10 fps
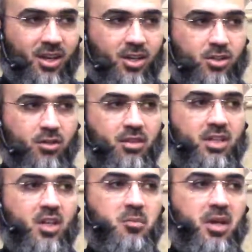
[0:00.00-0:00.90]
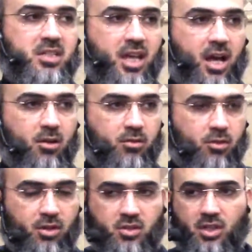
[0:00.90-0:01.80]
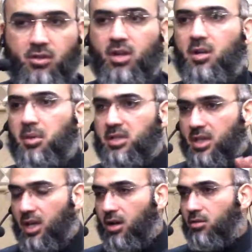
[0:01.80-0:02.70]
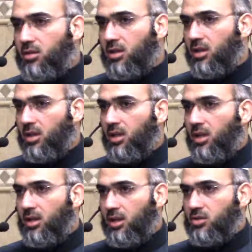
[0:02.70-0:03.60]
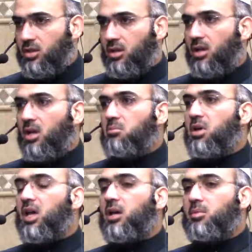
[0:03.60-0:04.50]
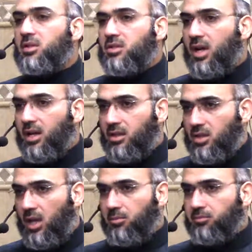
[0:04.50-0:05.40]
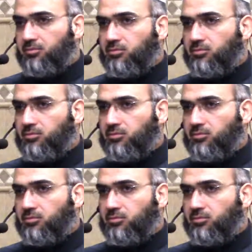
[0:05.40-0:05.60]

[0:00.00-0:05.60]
So if you did not pay zakat for this year, you're going to pay zakat on the next year. Payables are the same.